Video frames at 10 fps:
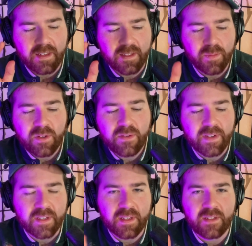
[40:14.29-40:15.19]

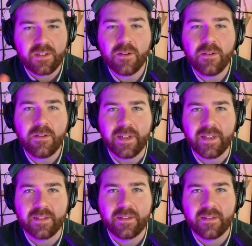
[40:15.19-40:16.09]
movies, these
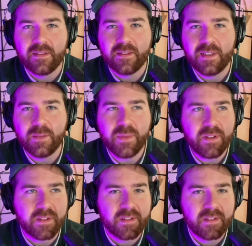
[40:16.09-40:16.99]
stories, these
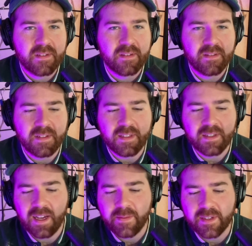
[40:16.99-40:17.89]
books, these
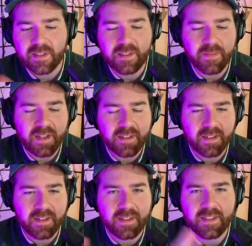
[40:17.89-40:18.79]
comics, these manga,
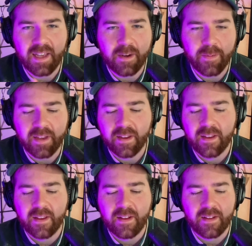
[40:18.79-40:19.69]
these anime,
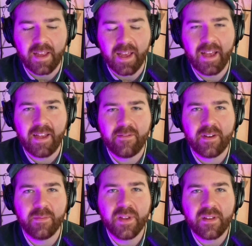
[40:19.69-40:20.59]
they have an
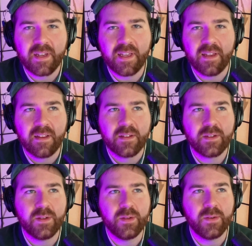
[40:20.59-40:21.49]
ability
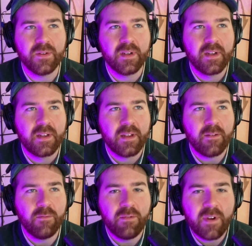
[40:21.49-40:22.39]
to
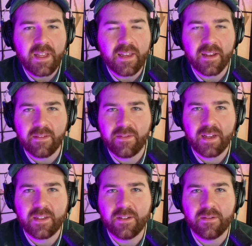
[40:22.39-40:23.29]
really
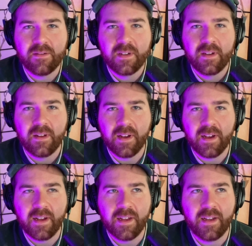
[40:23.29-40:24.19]
affect you
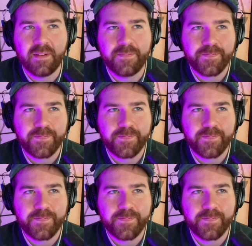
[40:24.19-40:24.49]
on